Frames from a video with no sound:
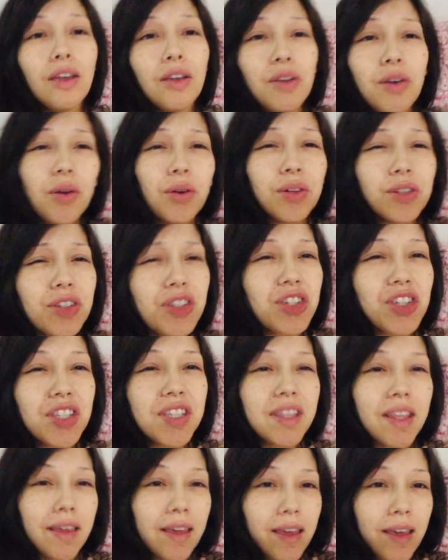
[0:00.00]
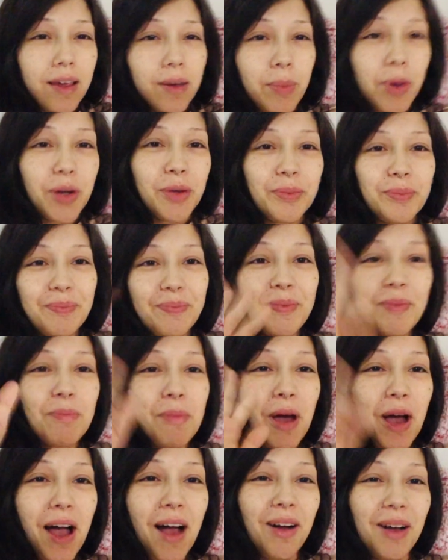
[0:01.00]
You know what I was just thinking about?
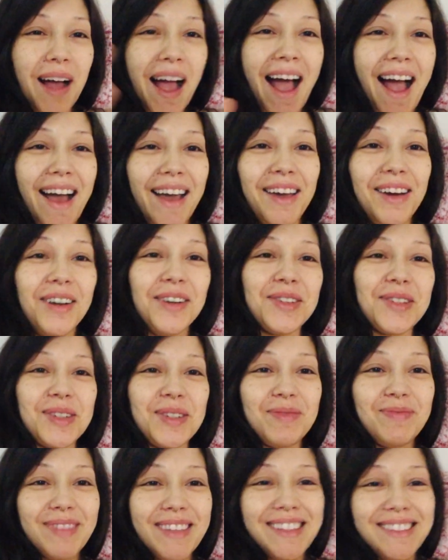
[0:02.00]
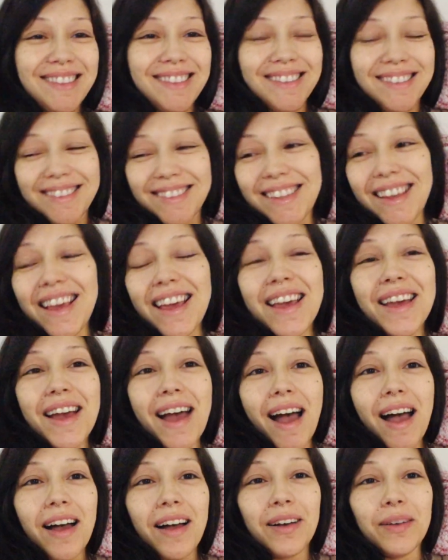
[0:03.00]
Hi, also.
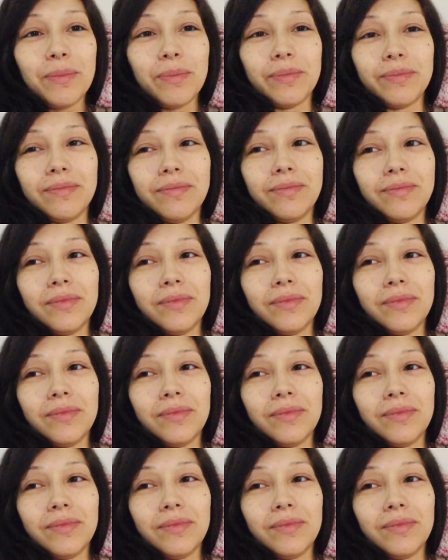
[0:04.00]
um,